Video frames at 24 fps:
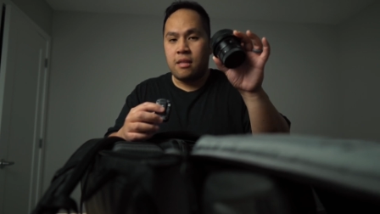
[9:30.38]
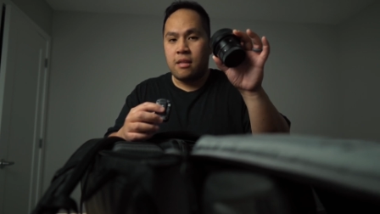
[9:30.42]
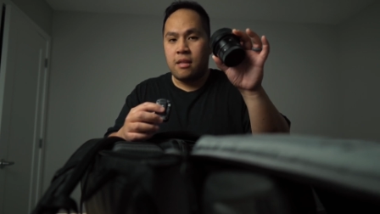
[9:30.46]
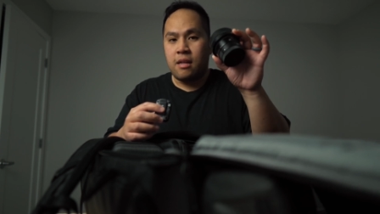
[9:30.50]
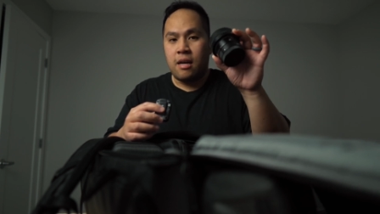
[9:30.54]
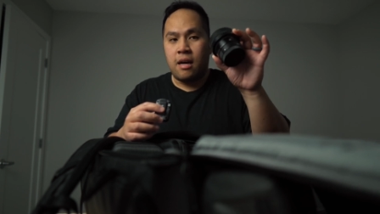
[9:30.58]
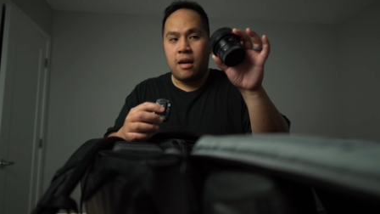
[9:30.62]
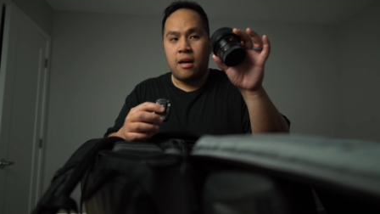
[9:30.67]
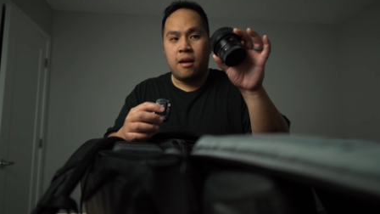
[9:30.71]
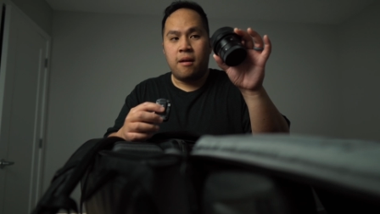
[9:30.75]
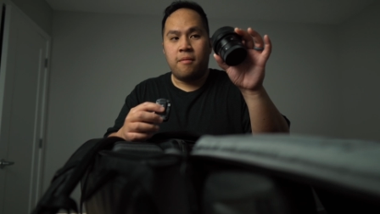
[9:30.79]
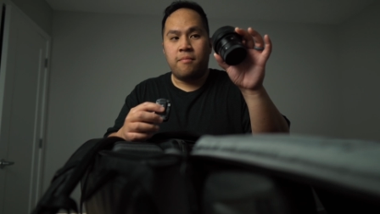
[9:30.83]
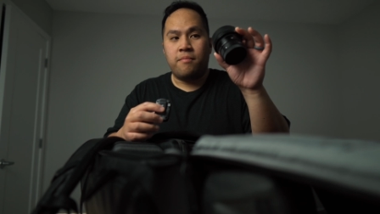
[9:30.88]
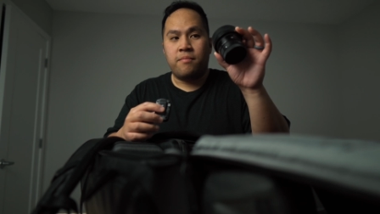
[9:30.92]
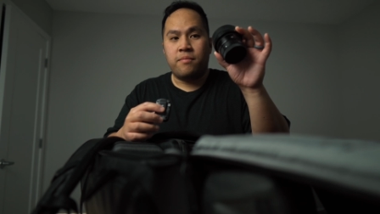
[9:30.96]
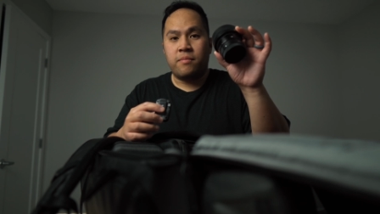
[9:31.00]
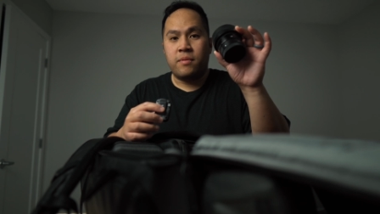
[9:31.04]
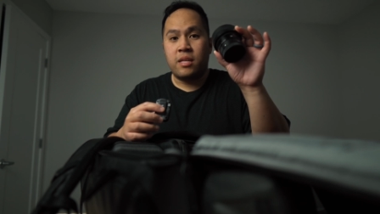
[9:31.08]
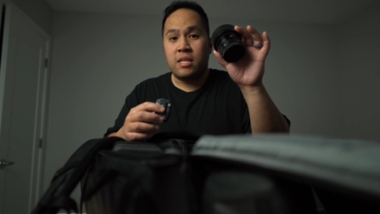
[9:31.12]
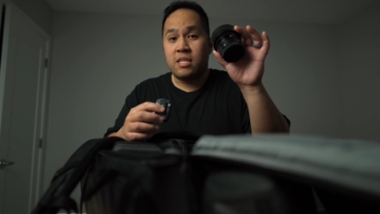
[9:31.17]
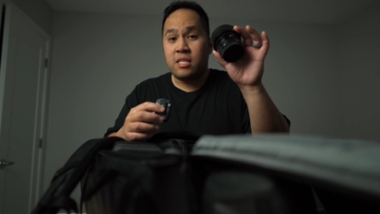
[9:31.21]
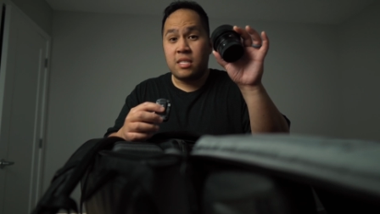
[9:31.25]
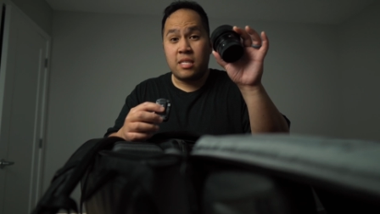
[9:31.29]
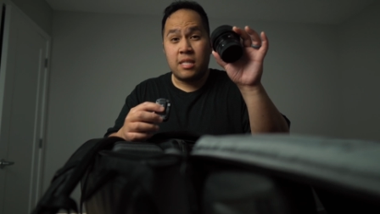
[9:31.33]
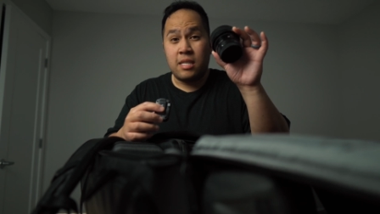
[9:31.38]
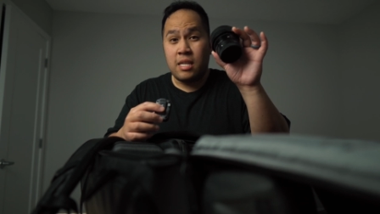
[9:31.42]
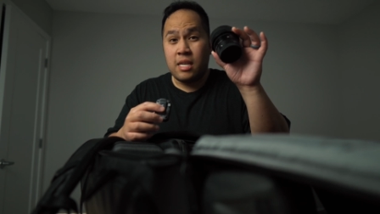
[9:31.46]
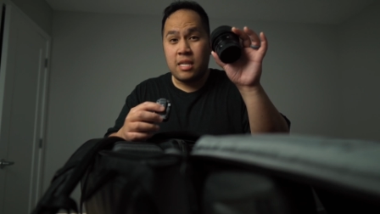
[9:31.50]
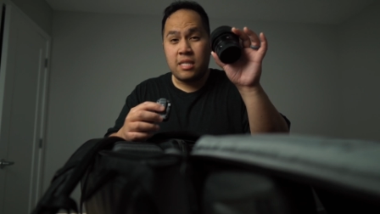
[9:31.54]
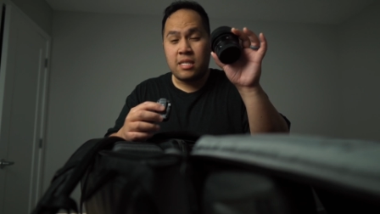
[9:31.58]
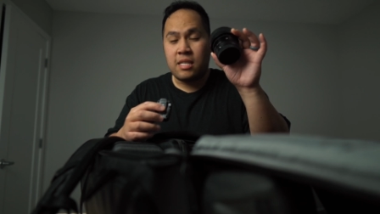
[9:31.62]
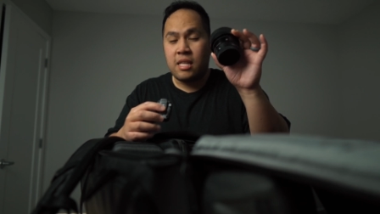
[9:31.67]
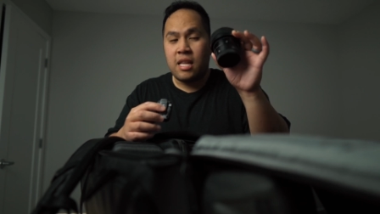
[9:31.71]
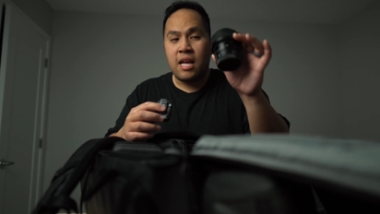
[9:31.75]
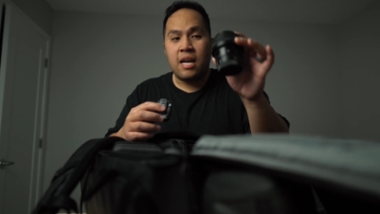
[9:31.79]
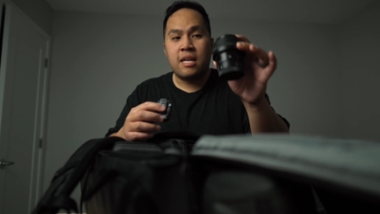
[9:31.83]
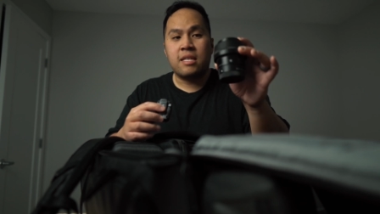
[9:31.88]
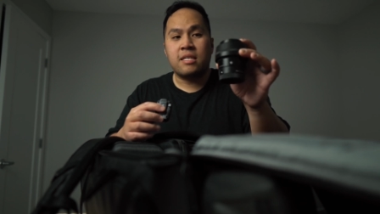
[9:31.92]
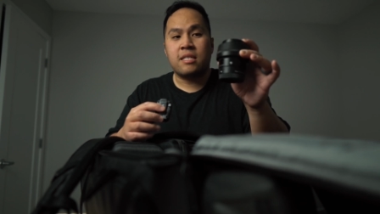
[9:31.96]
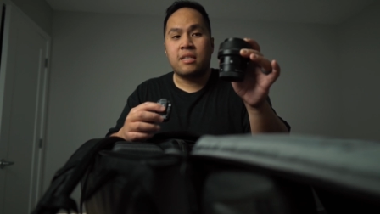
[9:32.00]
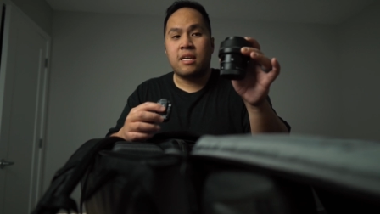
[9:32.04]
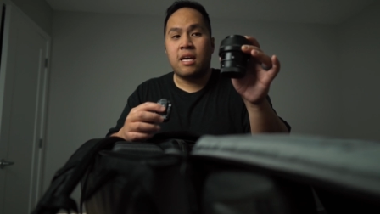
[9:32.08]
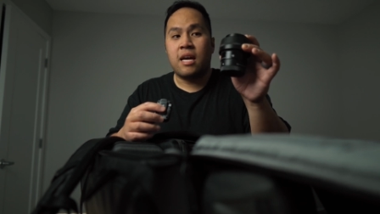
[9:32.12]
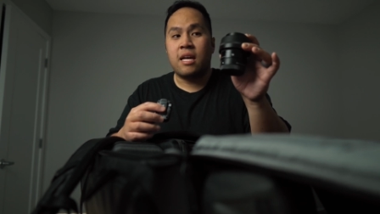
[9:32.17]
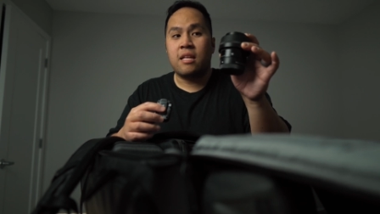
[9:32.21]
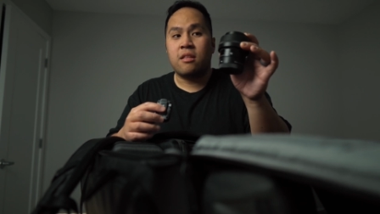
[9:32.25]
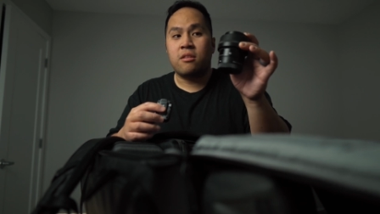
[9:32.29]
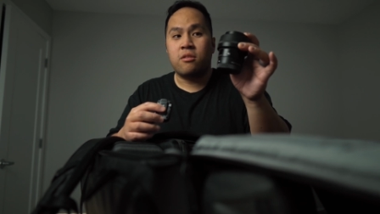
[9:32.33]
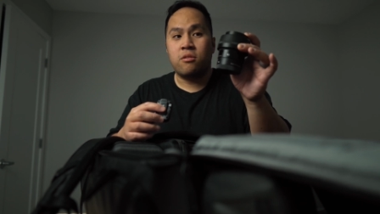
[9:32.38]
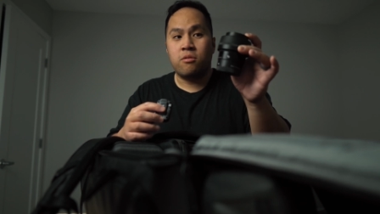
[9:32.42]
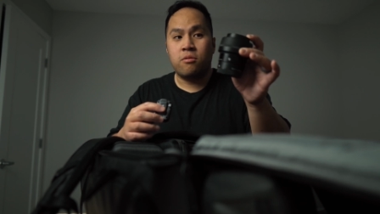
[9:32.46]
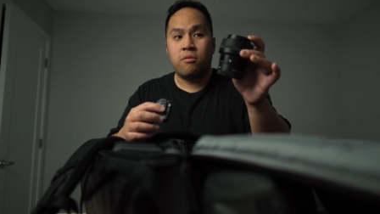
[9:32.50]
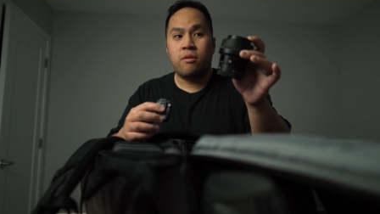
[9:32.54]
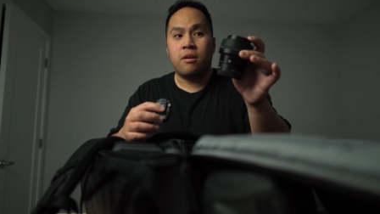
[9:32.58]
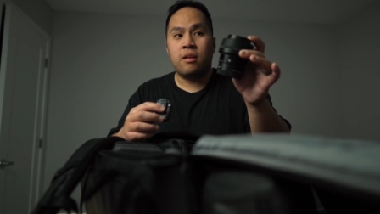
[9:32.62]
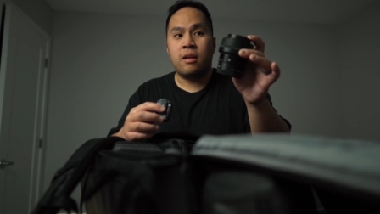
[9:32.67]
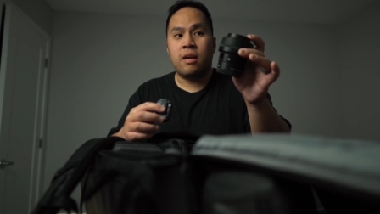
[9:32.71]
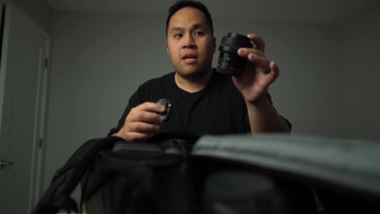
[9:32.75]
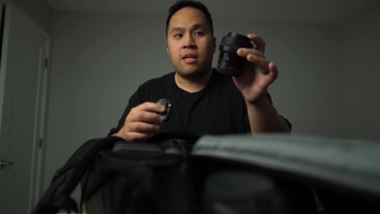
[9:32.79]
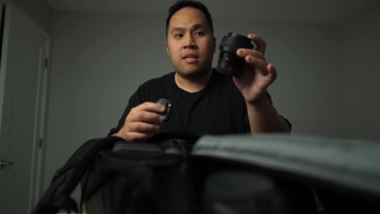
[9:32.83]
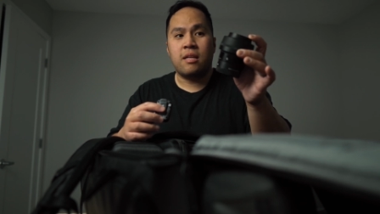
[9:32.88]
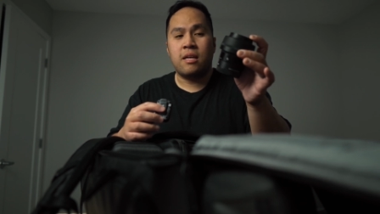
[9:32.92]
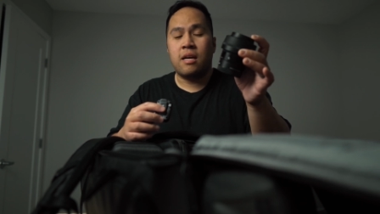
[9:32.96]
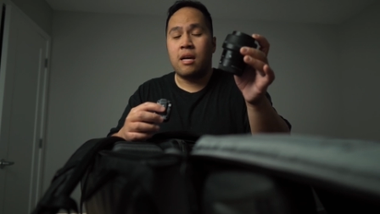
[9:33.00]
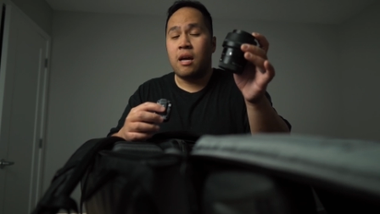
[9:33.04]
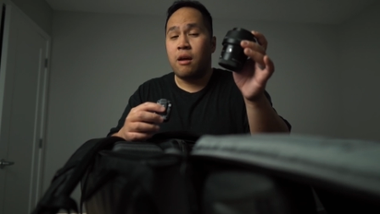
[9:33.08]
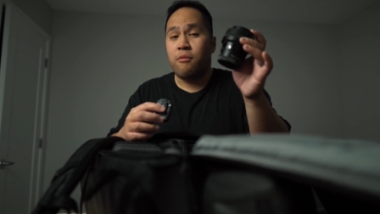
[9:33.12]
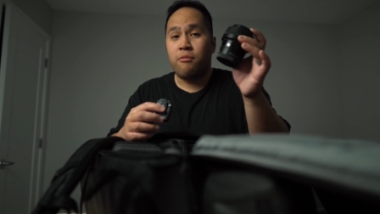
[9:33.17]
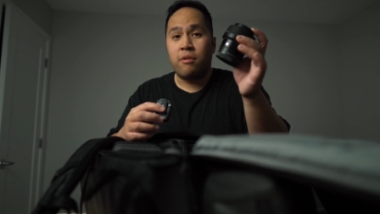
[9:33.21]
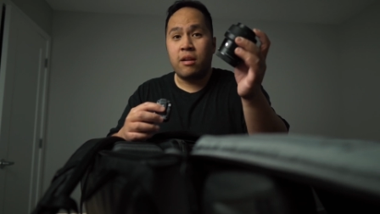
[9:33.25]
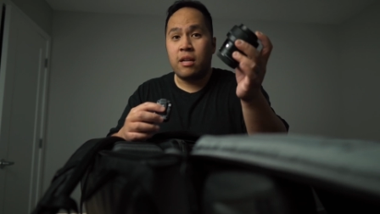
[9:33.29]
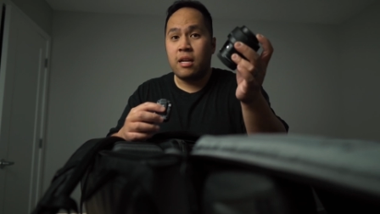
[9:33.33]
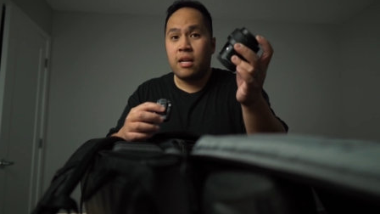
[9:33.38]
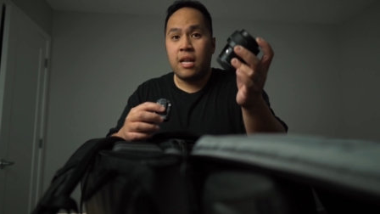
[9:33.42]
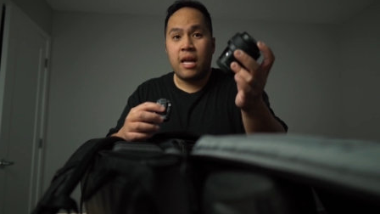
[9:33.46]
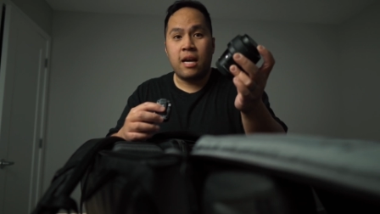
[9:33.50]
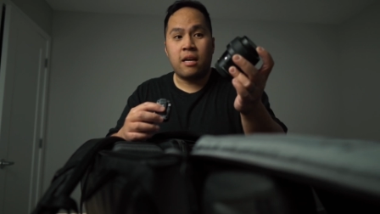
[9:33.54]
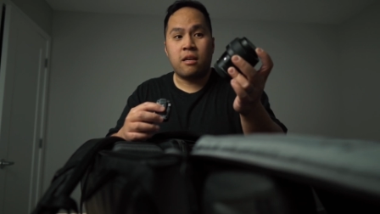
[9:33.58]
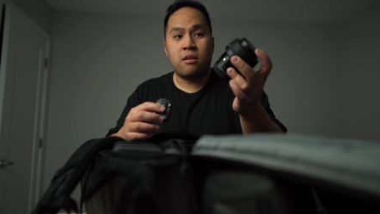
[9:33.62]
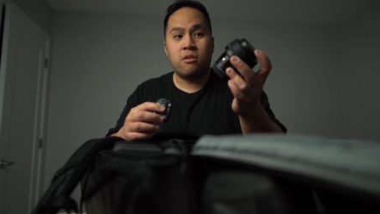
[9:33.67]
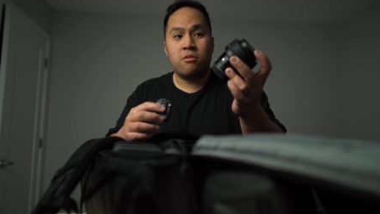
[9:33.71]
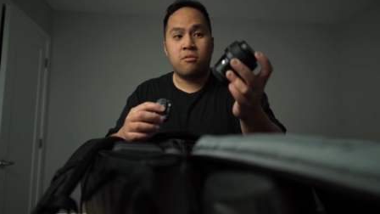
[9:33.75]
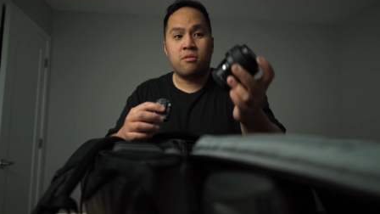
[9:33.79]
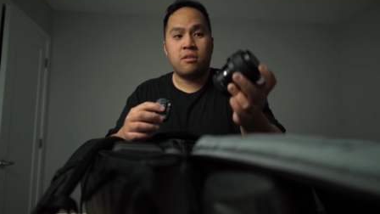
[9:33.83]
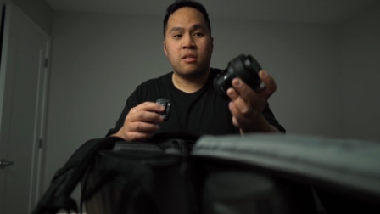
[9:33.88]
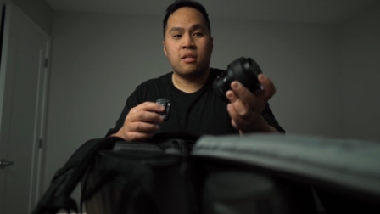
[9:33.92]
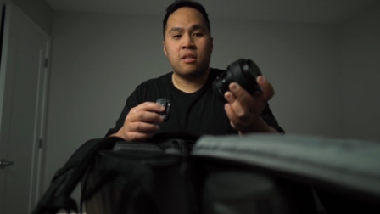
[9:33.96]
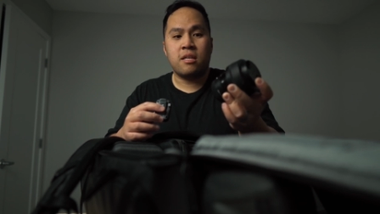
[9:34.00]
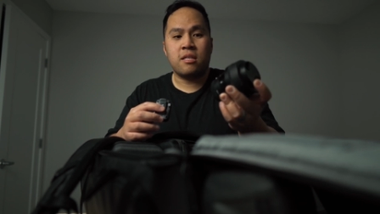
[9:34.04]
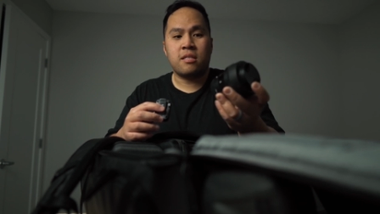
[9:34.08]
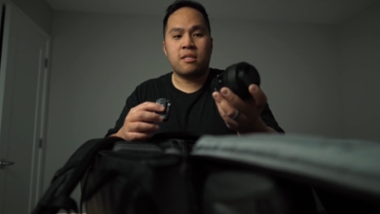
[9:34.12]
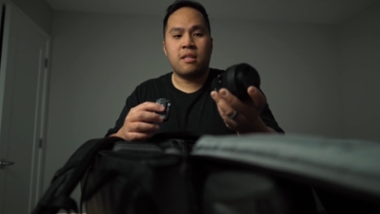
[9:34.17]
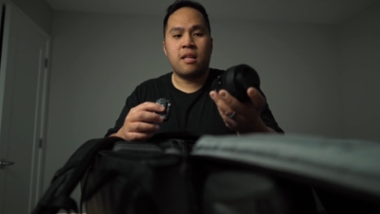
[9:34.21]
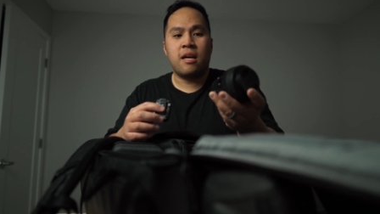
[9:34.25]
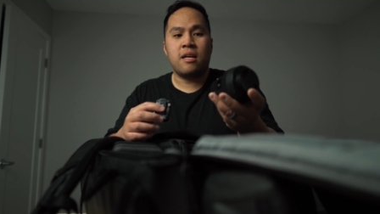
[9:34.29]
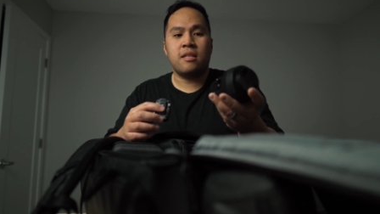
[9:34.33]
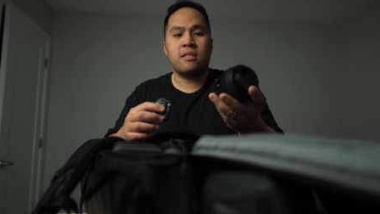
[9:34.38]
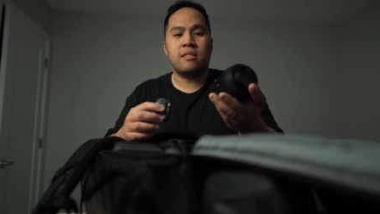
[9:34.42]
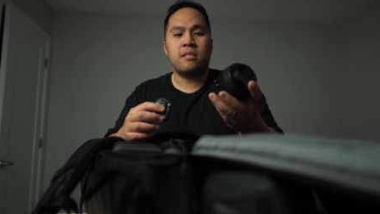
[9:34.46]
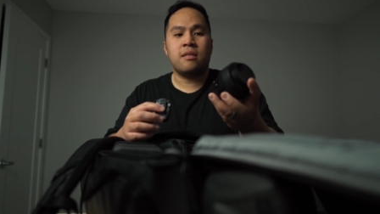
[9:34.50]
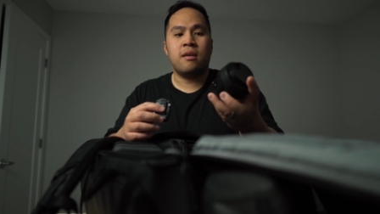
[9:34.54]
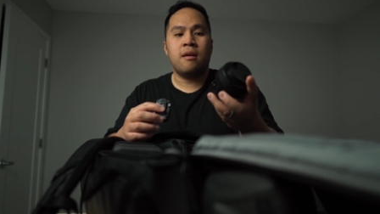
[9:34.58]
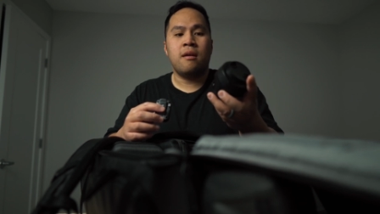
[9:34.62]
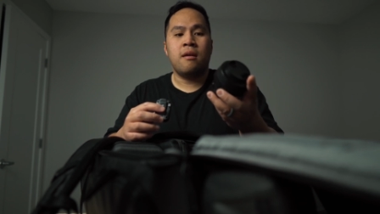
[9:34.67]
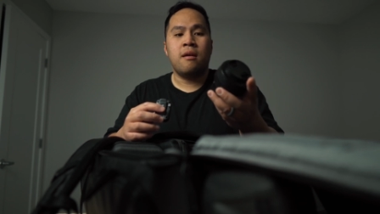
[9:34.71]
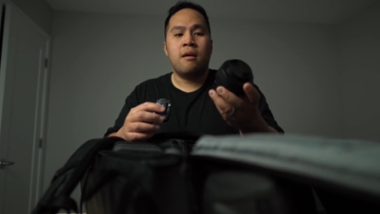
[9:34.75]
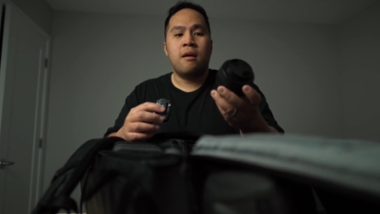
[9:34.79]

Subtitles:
this lens can do it, and I really like using this lens.